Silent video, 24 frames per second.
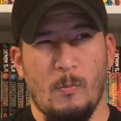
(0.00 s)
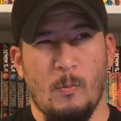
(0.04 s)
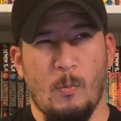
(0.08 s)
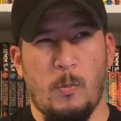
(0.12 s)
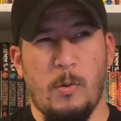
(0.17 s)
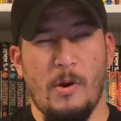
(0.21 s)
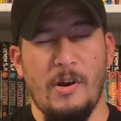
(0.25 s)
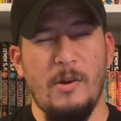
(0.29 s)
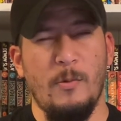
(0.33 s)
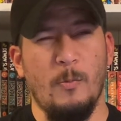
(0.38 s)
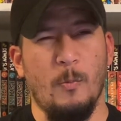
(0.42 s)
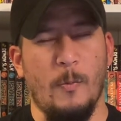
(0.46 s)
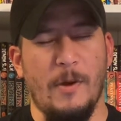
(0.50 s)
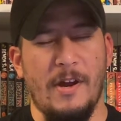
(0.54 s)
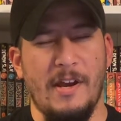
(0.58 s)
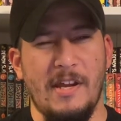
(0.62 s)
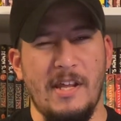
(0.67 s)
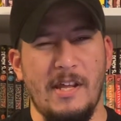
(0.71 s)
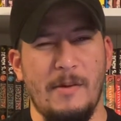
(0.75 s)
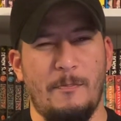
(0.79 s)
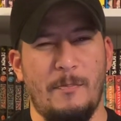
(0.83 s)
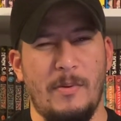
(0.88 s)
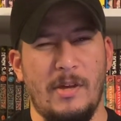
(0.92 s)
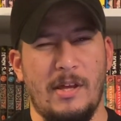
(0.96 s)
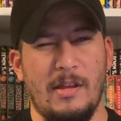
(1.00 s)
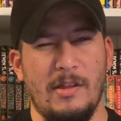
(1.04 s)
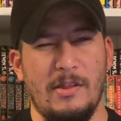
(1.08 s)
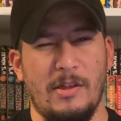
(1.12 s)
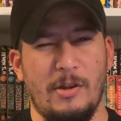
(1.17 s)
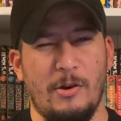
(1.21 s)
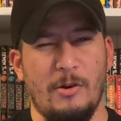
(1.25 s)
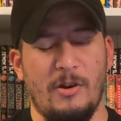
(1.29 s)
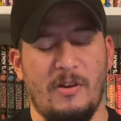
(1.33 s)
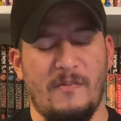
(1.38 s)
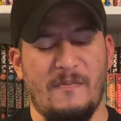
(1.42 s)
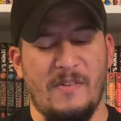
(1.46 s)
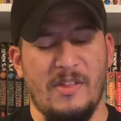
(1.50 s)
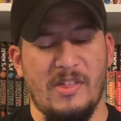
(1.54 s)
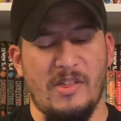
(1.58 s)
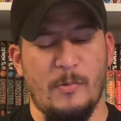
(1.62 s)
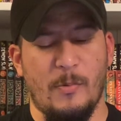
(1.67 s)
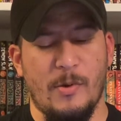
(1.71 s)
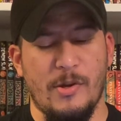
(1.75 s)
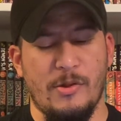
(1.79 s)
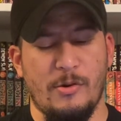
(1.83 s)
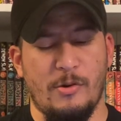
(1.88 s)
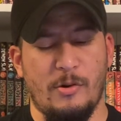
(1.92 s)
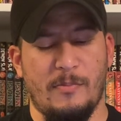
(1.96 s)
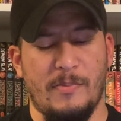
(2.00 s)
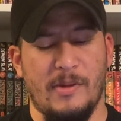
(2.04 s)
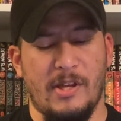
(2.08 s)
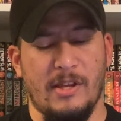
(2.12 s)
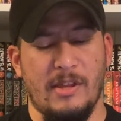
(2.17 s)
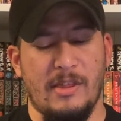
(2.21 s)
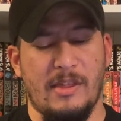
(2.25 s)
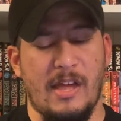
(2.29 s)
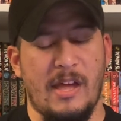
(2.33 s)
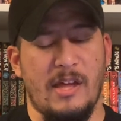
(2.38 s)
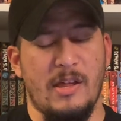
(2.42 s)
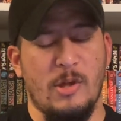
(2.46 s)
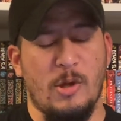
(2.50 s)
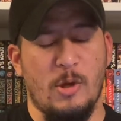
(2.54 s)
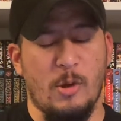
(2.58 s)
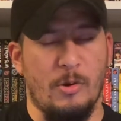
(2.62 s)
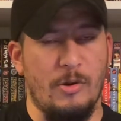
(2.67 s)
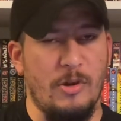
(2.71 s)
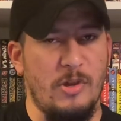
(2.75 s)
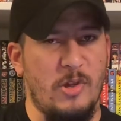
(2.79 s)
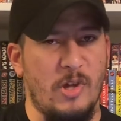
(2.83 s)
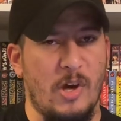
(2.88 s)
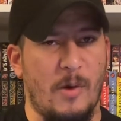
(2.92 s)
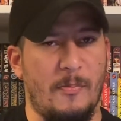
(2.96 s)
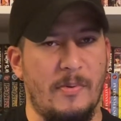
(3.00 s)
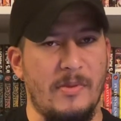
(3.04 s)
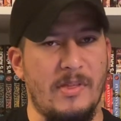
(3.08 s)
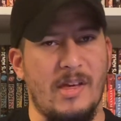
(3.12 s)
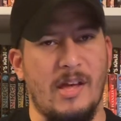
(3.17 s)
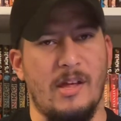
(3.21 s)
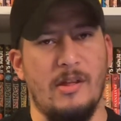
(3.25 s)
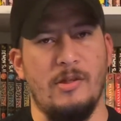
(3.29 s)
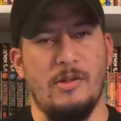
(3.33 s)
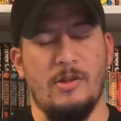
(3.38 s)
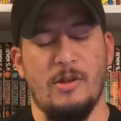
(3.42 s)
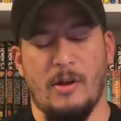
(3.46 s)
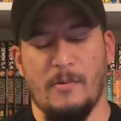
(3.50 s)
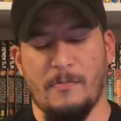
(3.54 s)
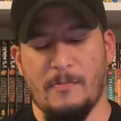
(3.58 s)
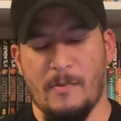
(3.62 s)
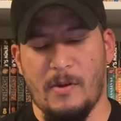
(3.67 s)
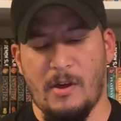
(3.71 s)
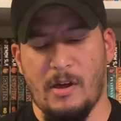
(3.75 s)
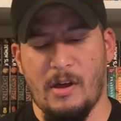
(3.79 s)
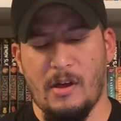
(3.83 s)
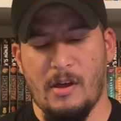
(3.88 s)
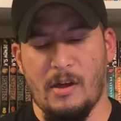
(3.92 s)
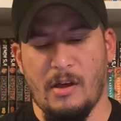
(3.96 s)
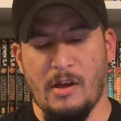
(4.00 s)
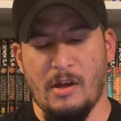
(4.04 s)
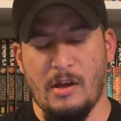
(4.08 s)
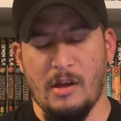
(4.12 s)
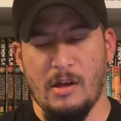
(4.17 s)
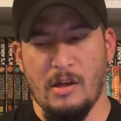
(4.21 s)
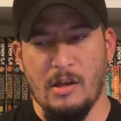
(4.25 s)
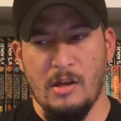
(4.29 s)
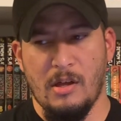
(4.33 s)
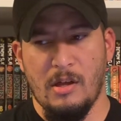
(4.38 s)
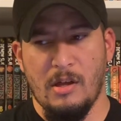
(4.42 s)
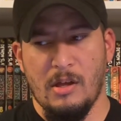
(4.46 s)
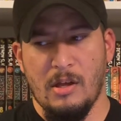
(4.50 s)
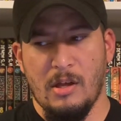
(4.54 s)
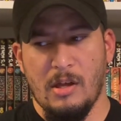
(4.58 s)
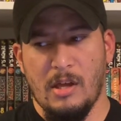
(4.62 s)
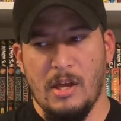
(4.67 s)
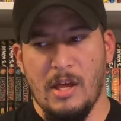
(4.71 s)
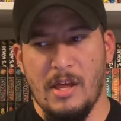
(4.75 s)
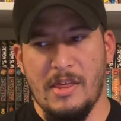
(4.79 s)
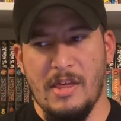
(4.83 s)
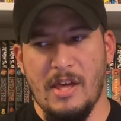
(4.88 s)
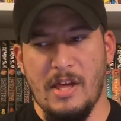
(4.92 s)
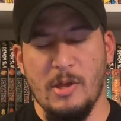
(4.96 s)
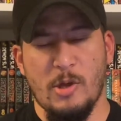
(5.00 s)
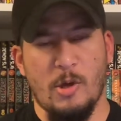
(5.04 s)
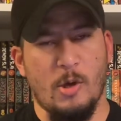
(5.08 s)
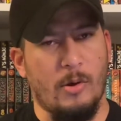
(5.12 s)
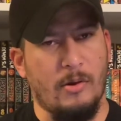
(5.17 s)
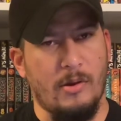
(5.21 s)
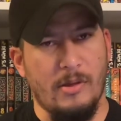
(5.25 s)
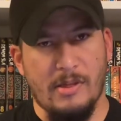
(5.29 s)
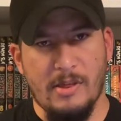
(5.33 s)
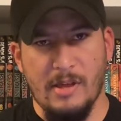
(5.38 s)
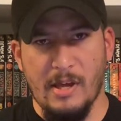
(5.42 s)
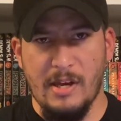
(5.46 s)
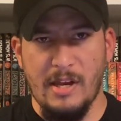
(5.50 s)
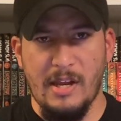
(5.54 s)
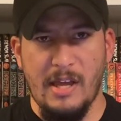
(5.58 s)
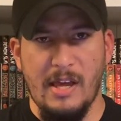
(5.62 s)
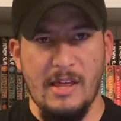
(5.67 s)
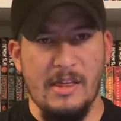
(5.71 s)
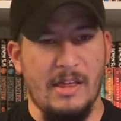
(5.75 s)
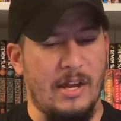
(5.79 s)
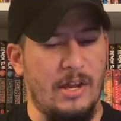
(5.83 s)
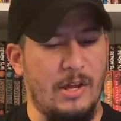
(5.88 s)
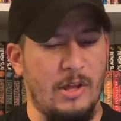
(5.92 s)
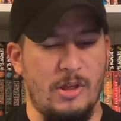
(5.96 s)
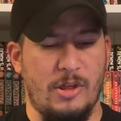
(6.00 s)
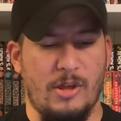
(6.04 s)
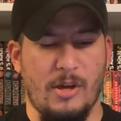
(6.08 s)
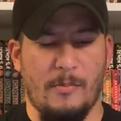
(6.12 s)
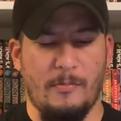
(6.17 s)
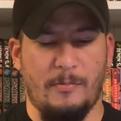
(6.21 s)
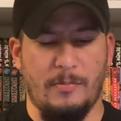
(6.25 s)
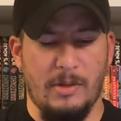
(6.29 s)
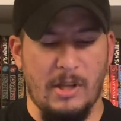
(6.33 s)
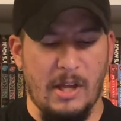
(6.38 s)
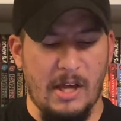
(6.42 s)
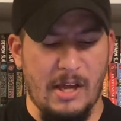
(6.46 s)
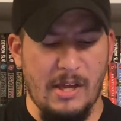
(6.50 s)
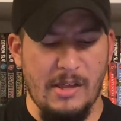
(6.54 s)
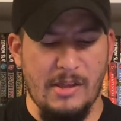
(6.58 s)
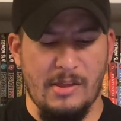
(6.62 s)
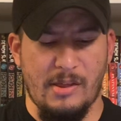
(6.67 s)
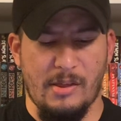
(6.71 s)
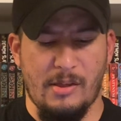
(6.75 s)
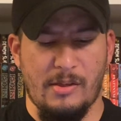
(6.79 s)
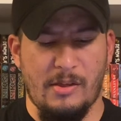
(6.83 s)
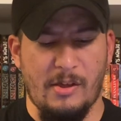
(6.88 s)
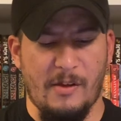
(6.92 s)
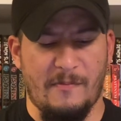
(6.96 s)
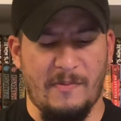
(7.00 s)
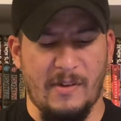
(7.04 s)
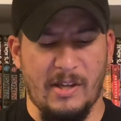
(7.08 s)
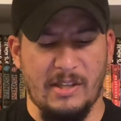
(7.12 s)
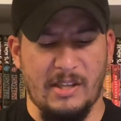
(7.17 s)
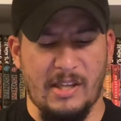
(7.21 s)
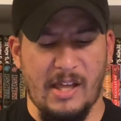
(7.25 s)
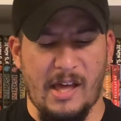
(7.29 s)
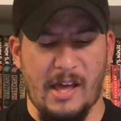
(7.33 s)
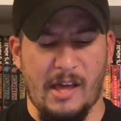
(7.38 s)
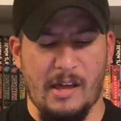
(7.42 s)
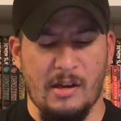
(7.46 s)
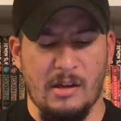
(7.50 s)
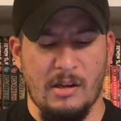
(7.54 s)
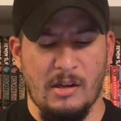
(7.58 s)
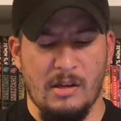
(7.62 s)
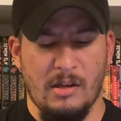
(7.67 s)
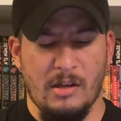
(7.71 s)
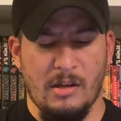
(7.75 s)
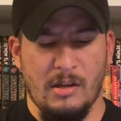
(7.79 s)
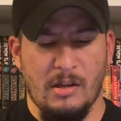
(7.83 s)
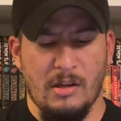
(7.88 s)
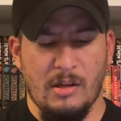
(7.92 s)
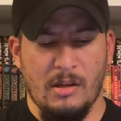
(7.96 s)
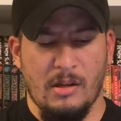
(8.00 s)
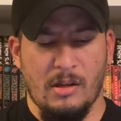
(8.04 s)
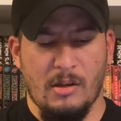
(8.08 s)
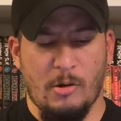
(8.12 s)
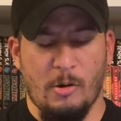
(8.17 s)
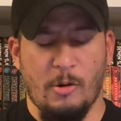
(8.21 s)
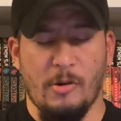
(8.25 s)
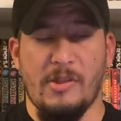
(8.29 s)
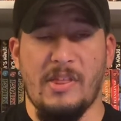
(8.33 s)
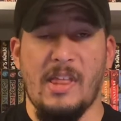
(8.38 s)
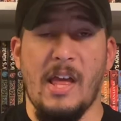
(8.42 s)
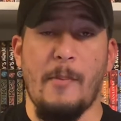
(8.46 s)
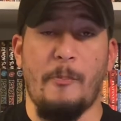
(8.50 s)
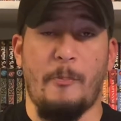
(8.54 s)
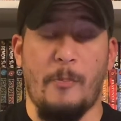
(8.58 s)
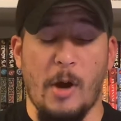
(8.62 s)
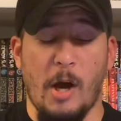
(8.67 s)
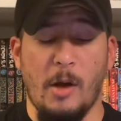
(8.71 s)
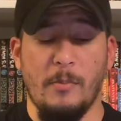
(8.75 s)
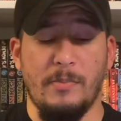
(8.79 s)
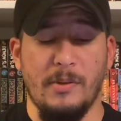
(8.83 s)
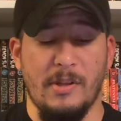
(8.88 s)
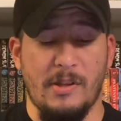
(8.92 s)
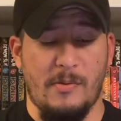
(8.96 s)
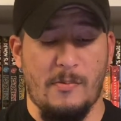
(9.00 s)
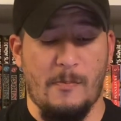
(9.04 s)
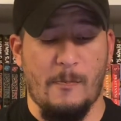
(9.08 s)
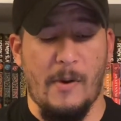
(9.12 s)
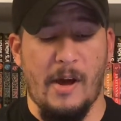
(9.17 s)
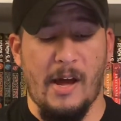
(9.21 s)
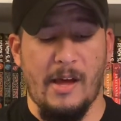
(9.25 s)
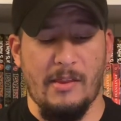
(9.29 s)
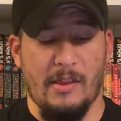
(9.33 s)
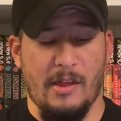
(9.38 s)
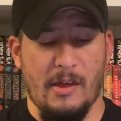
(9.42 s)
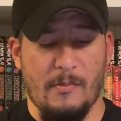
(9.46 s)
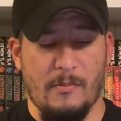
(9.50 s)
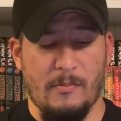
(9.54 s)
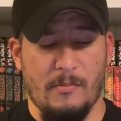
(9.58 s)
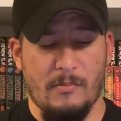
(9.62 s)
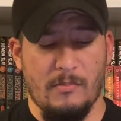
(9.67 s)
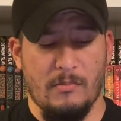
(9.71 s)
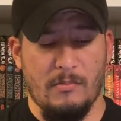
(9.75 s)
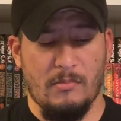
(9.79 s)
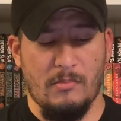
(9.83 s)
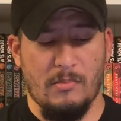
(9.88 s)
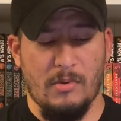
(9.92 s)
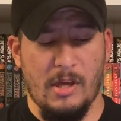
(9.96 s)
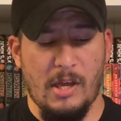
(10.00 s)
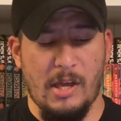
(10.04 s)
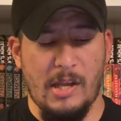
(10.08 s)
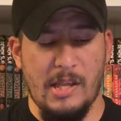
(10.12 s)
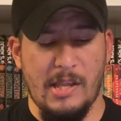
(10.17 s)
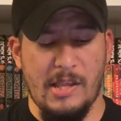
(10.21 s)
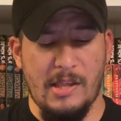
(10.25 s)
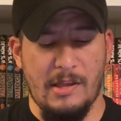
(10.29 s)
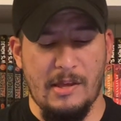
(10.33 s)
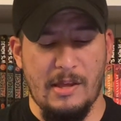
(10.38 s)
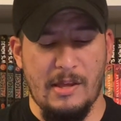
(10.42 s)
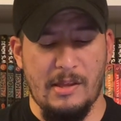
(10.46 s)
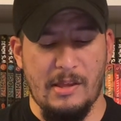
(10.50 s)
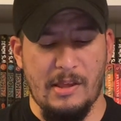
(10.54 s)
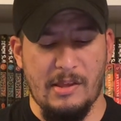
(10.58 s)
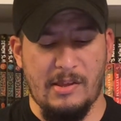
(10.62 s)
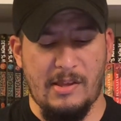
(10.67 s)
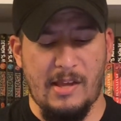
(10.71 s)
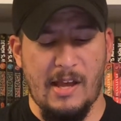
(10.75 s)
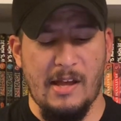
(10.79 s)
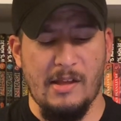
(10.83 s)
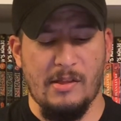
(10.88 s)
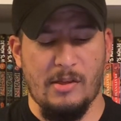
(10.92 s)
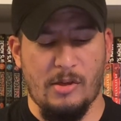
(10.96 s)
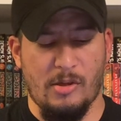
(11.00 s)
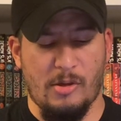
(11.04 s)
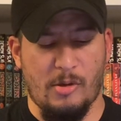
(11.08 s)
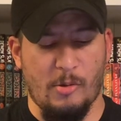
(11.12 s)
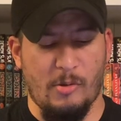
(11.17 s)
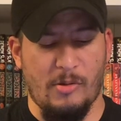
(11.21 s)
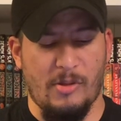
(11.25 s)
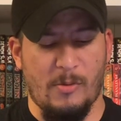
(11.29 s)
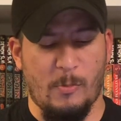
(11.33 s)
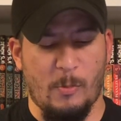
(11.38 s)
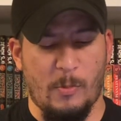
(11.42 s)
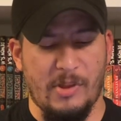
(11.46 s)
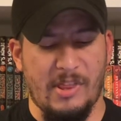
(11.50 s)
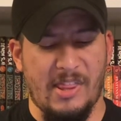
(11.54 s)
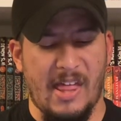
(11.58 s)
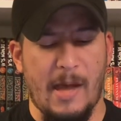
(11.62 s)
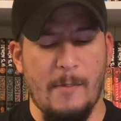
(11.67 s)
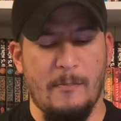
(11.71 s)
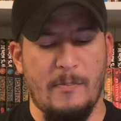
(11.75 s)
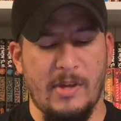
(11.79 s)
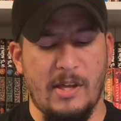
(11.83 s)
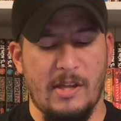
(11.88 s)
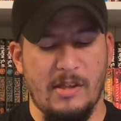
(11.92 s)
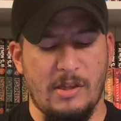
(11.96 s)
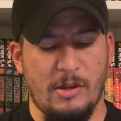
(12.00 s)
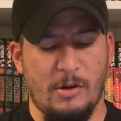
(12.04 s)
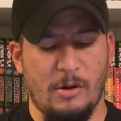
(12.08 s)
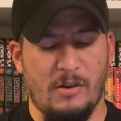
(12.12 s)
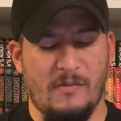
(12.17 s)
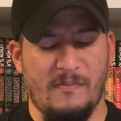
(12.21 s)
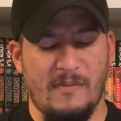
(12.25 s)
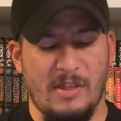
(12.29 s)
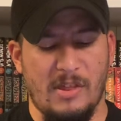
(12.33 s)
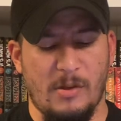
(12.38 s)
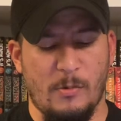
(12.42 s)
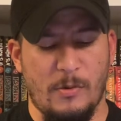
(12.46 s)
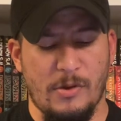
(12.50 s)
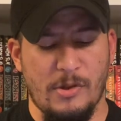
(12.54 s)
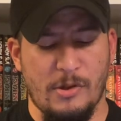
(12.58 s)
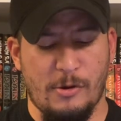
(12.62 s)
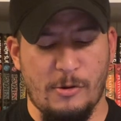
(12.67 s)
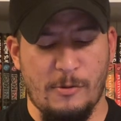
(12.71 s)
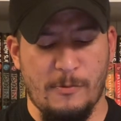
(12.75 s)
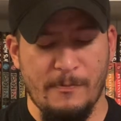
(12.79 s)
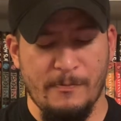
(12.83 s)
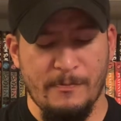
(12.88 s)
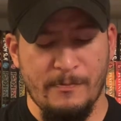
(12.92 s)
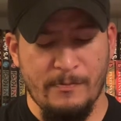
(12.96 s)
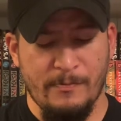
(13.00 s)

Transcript: Wouldn't Radiant be considered a Viz original because it's not in Shonen Jump, it's not in Jump, it's not in Shonen Sunday, it's not in Jump Plus and stuff like that, or it's not published by them in the States. So would that be considered a Viz original?